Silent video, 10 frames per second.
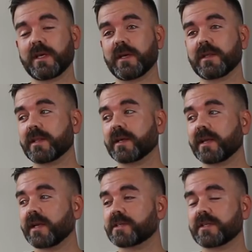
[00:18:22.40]
Yeah, the
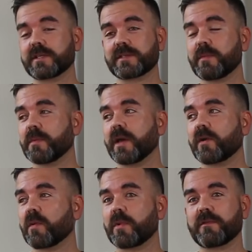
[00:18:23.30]
connection. The same with me. I
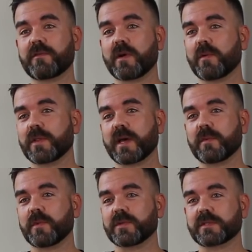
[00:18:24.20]
grew up on a farm with
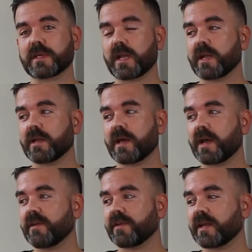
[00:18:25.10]
animals and I
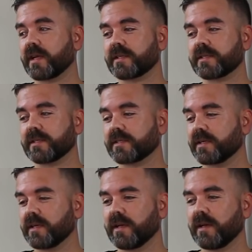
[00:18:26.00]
never connected.
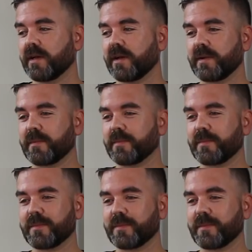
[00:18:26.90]
Um,